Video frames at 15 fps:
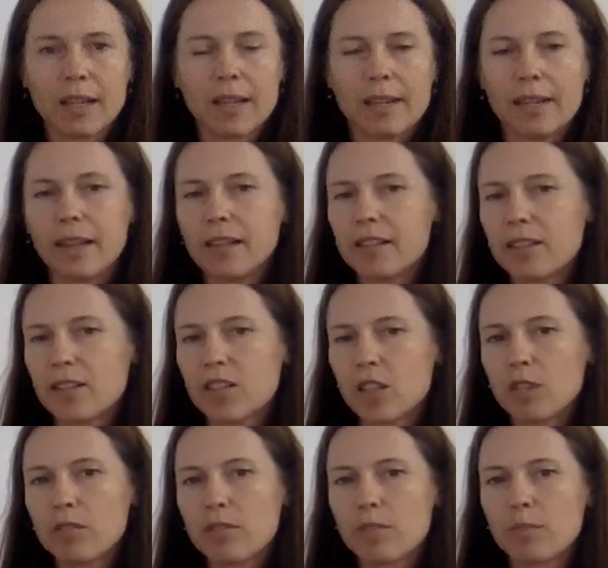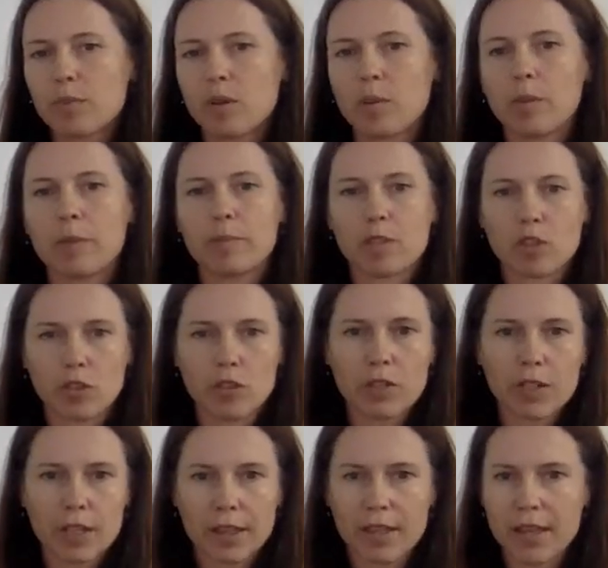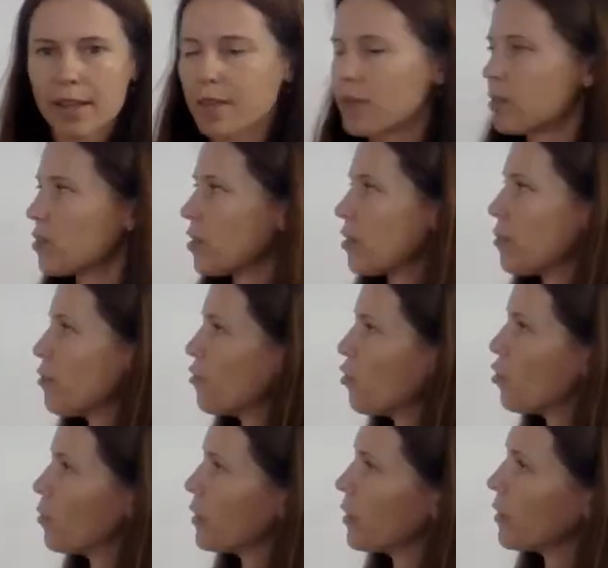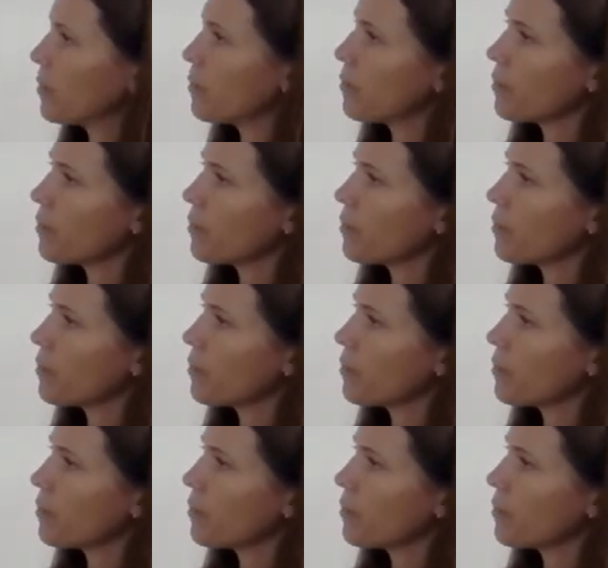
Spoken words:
Now let's solve some problems using the nth term formula.